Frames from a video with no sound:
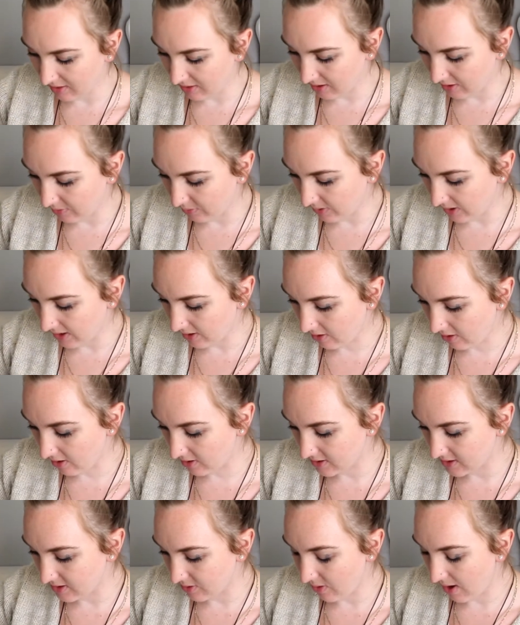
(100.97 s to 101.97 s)
Then we
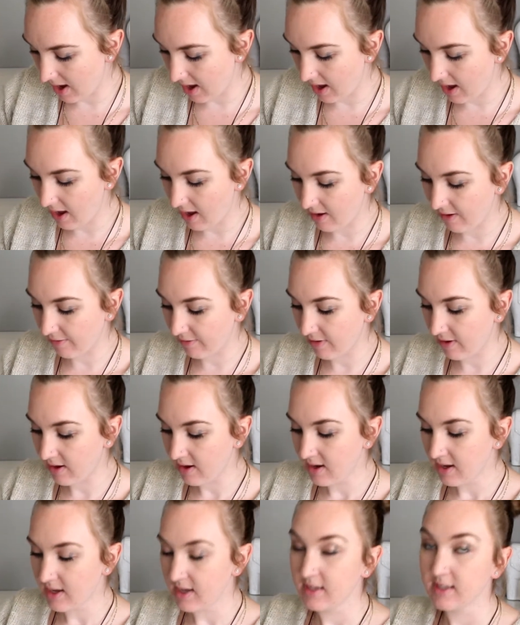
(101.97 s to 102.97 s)
also have
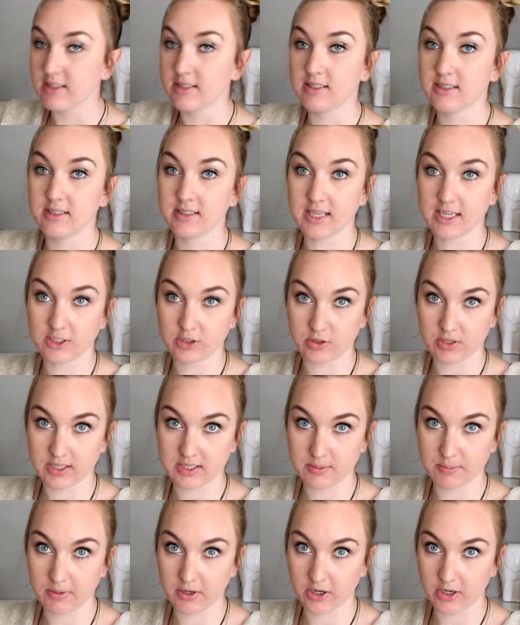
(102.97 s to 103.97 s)

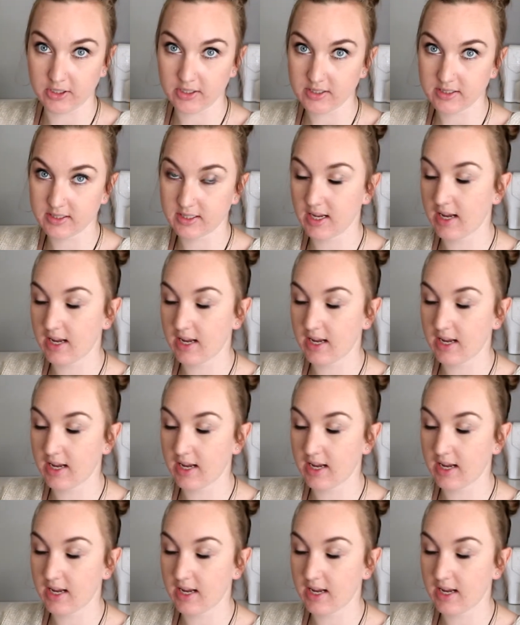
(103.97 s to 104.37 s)
citrus burst,